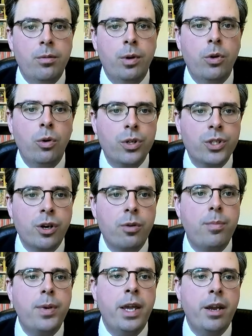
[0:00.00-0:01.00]
We'll also
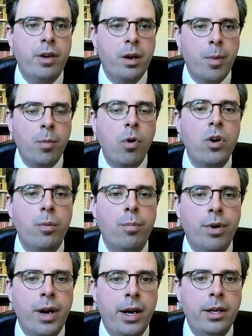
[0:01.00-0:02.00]
be hearing a memorial
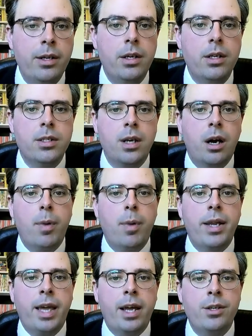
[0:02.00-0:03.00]
prayer sung by
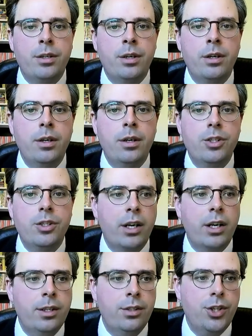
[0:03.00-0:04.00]
cantor
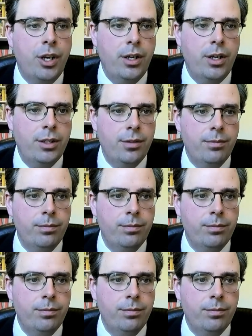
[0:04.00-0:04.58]
Jacqueline Chernett.